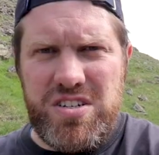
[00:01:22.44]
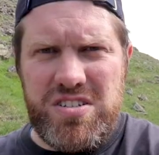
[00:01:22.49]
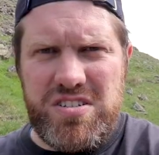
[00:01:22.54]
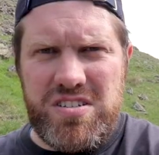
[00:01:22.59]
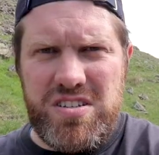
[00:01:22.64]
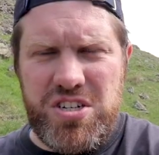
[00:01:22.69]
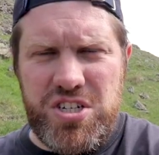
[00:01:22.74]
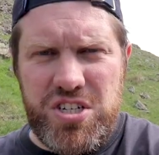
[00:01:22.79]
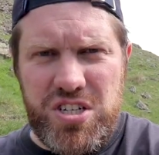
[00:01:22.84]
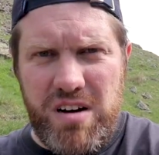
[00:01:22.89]

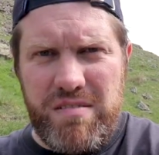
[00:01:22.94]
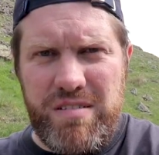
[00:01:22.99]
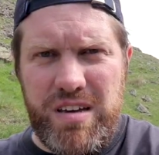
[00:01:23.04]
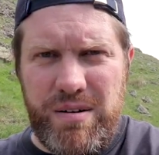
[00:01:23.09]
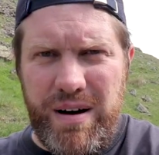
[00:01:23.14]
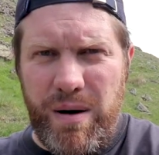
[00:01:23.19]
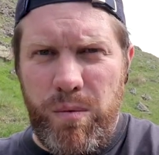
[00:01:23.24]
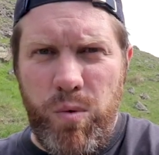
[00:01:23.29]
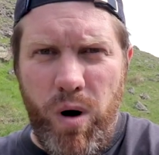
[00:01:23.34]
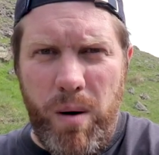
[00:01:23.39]
just to show
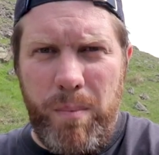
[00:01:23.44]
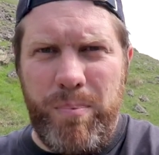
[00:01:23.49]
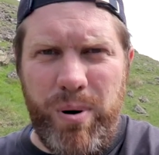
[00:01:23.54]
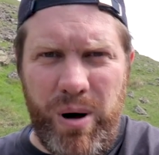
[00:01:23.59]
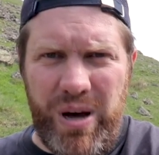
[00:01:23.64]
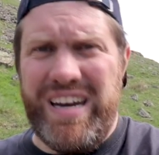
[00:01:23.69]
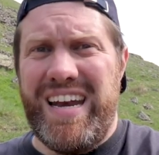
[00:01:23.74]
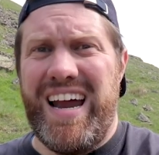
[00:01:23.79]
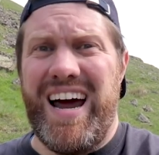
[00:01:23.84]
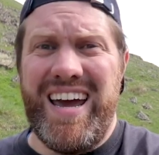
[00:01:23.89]
you at what
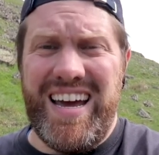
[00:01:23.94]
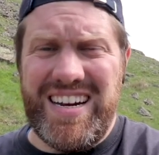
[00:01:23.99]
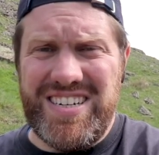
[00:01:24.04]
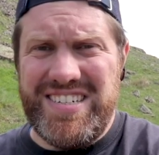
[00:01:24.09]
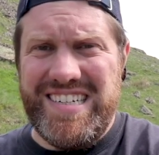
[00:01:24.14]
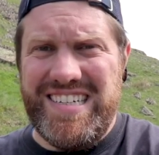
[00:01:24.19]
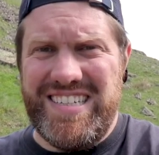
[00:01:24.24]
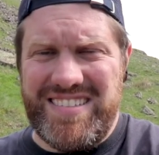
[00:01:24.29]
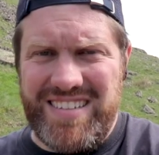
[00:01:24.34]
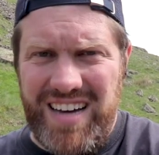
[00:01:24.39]
point I
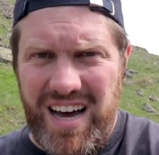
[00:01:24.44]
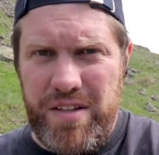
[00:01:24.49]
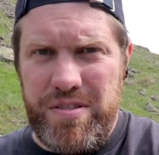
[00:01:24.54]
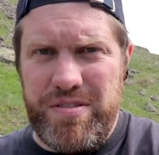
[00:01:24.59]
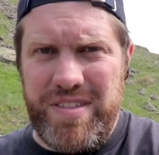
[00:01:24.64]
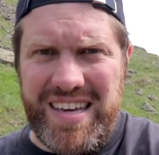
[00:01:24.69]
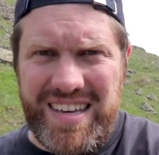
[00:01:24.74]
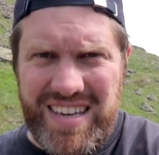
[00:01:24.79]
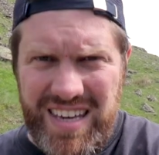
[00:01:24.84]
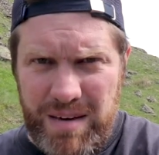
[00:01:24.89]
actually start
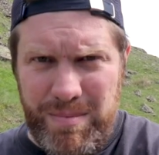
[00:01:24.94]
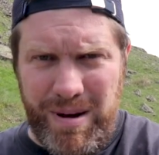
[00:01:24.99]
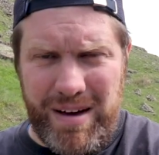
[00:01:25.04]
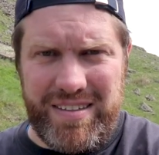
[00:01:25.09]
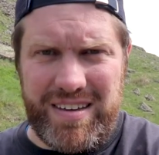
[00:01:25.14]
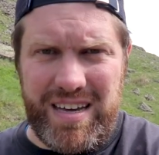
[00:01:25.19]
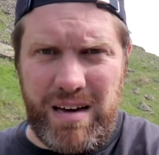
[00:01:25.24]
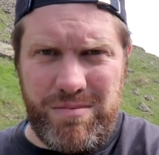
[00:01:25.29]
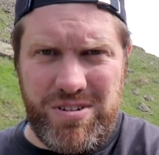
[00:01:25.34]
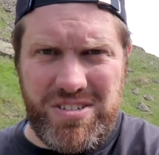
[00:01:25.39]
thinking
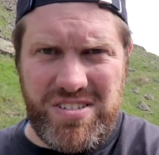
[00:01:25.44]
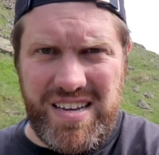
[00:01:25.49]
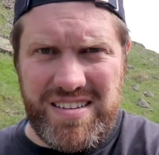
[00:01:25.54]
about the camera